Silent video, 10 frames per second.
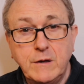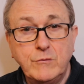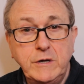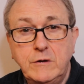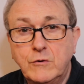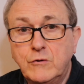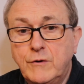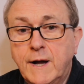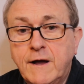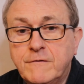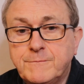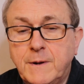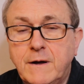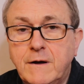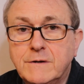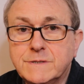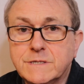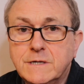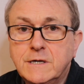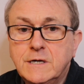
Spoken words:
We all have parts